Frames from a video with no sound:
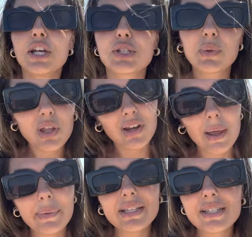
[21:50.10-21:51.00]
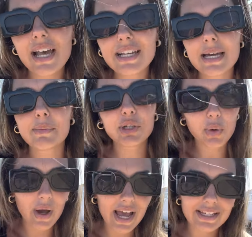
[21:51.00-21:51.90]
So with all of that being said, I'm going to go
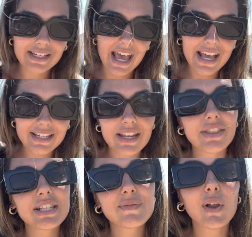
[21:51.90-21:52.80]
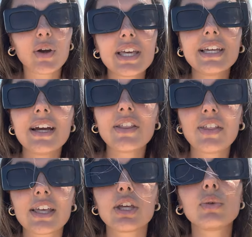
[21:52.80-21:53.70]
ahead and end this vlog here.
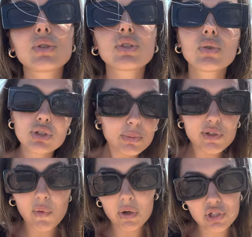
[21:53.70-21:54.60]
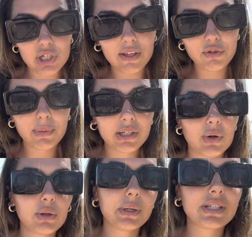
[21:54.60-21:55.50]
Thank you so much for watching. If you made it
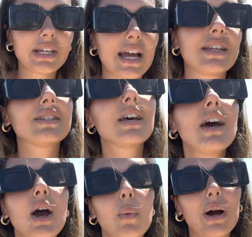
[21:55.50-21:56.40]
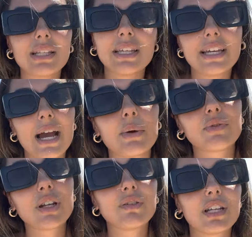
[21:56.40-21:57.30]
all the way to the end, while you're here, I would
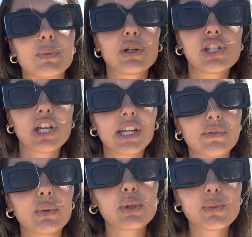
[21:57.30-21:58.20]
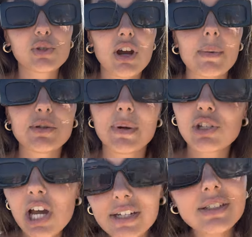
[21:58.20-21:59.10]
really appreciate it if you would subscribe to my
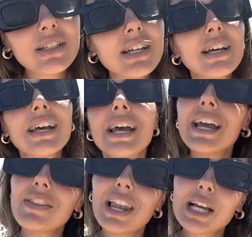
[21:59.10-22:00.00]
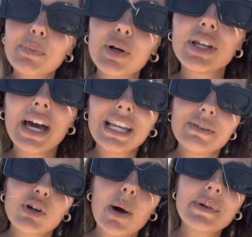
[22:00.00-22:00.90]
channel, hit the like button and leave
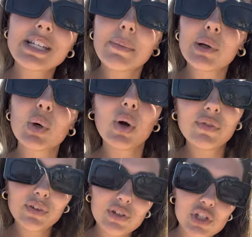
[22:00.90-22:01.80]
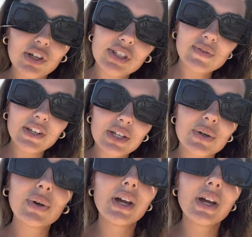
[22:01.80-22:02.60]
a comment down below if you've enjoyed this video,